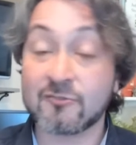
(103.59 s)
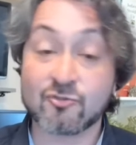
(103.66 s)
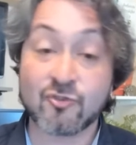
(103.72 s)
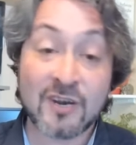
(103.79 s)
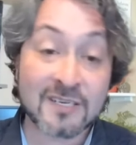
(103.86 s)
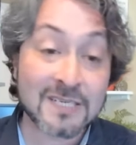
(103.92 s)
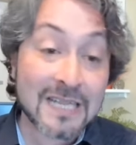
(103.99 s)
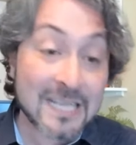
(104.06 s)

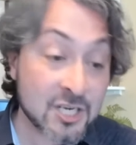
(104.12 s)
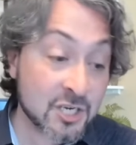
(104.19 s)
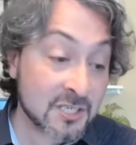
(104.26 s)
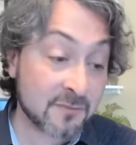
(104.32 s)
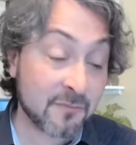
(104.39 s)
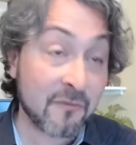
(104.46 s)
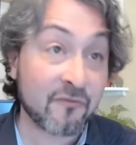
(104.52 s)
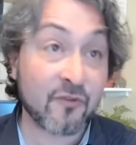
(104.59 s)

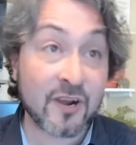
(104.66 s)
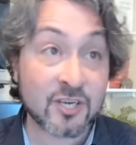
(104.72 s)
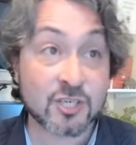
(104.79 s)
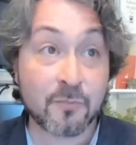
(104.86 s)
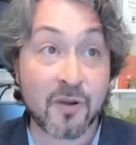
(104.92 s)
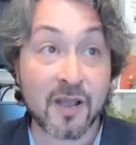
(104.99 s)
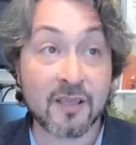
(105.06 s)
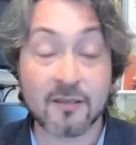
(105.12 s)
translations from French
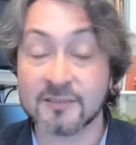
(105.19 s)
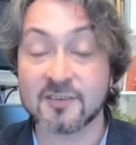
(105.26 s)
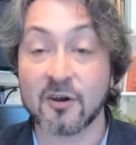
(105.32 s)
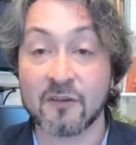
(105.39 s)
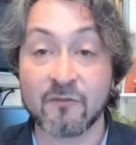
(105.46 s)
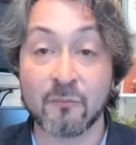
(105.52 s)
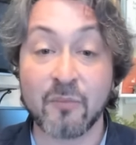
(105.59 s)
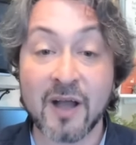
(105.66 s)
to Python,
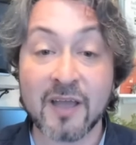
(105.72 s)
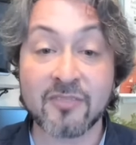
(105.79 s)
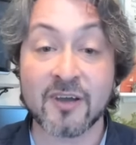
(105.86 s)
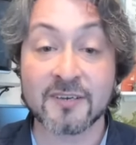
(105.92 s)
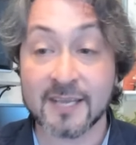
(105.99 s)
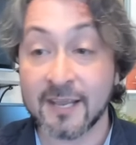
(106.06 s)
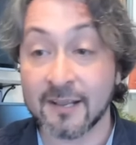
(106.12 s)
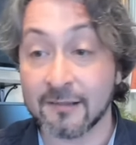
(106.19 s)
sorry, from
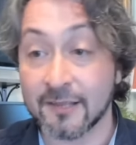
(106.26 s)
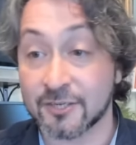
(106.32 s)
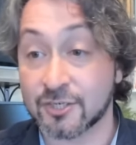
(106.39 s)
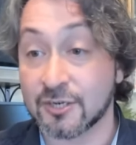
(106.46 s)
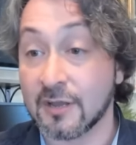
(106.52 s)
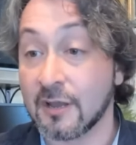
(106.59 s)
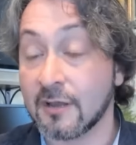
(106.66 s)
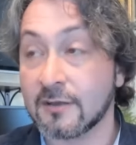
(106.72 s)
Python to
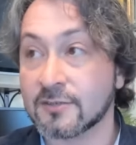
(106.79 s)
English,